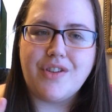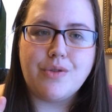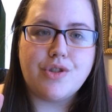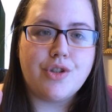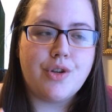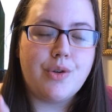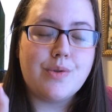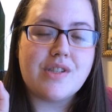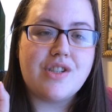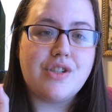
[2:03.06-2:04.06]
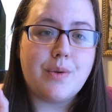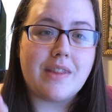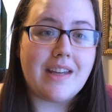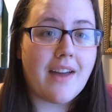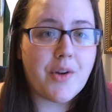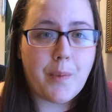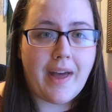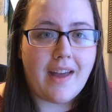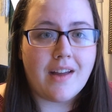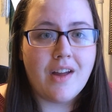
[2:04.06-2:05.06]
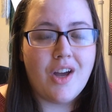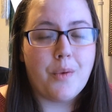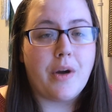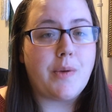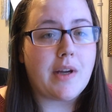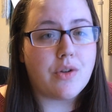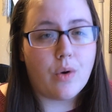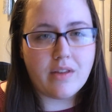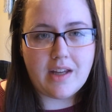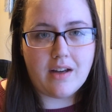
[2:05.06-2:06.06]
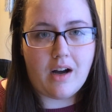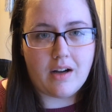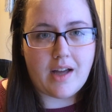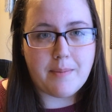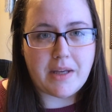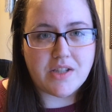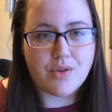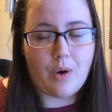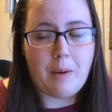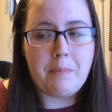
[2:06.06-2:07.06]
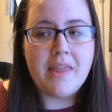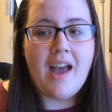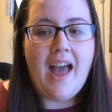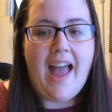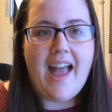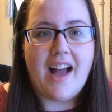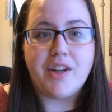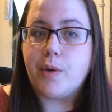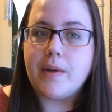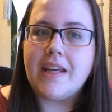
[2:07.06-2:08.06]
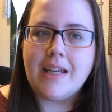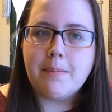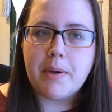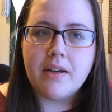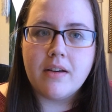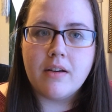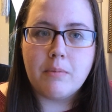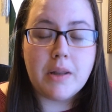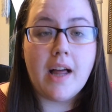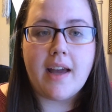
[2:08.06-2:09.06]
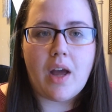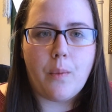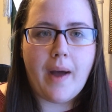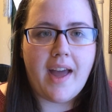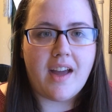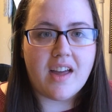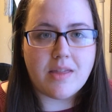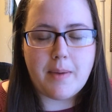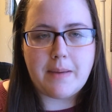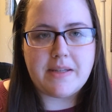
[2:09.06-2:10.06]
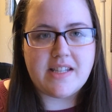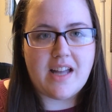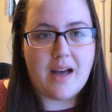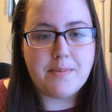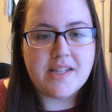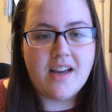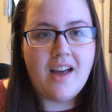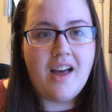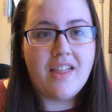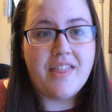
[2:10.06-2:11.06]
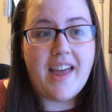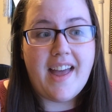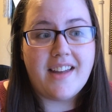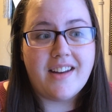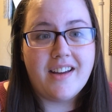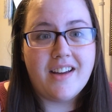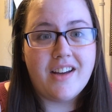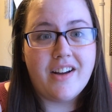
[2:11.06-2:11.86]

if you choose to do it the other way, where you ignore the oncoming storm and you keep plugging away at the baby steps, then